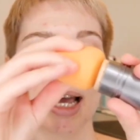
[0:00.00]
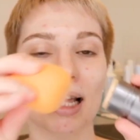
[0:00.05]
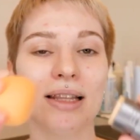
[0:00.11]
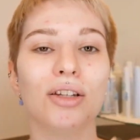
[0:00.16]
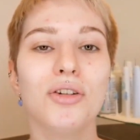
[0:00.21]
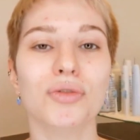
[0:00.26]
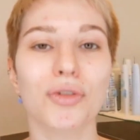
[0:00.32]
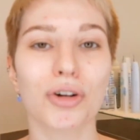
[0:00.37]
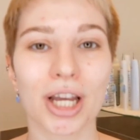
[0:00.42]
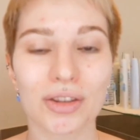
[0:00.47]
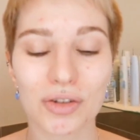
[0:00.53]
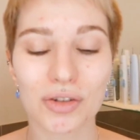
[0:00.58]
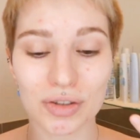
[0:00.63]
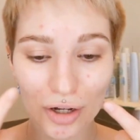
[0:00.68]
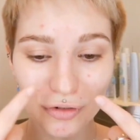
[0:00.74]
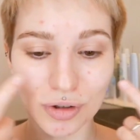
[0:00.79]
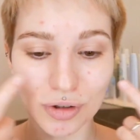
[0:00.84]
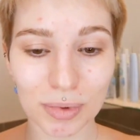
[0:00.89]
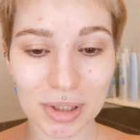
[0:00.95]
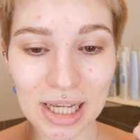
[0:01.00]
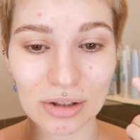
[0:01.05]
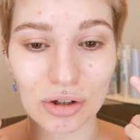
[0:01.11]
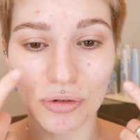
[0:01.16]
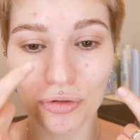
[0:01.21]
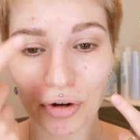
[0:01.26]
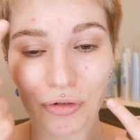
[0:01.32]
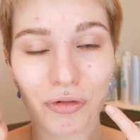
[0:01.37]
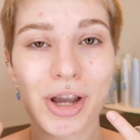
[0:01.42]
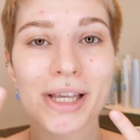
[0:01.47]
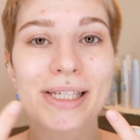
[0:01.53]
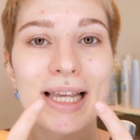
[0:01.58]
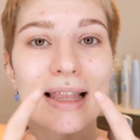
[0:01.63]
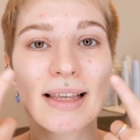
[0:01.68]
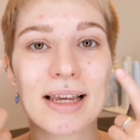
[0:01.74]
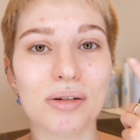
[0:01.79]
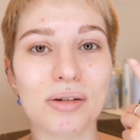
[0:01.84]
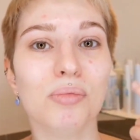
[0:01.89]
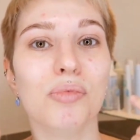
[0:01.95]
And don't forget to start from the center of your face
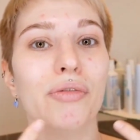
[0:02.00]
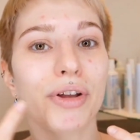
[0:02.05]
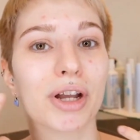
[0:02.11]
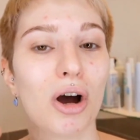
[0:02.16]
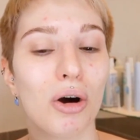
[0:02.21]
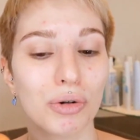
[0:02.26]
and then moving